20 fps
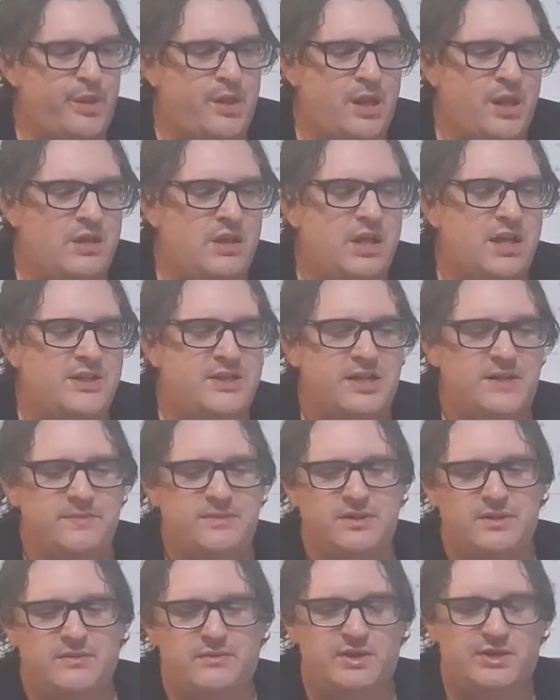A lot of times
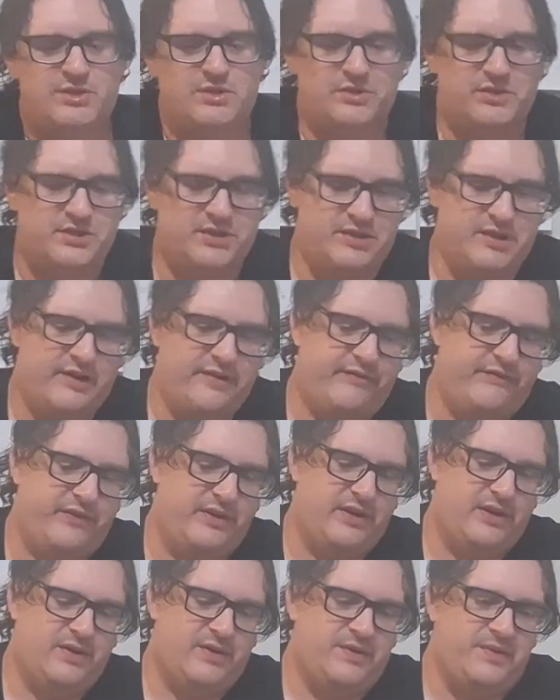the original stuff, you
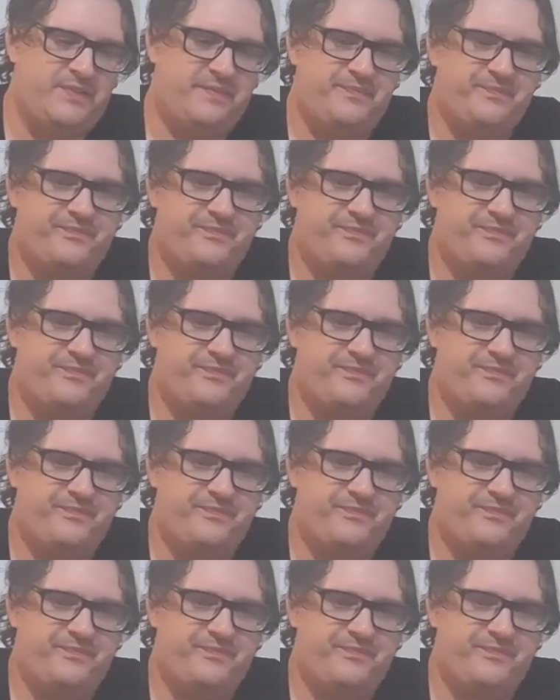know,